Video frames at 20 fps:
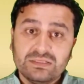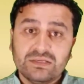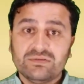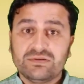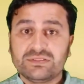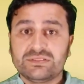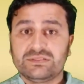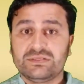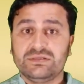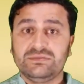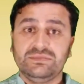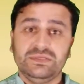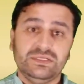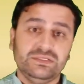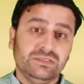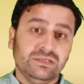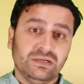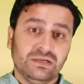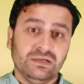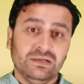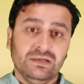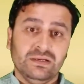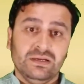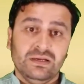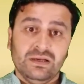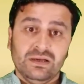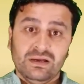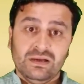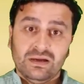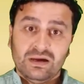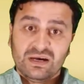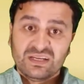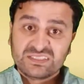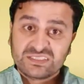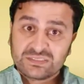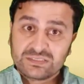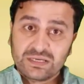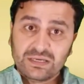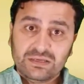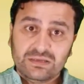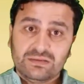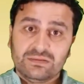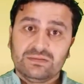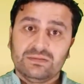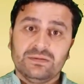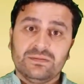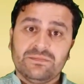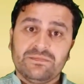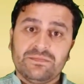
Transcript: the Western media are saying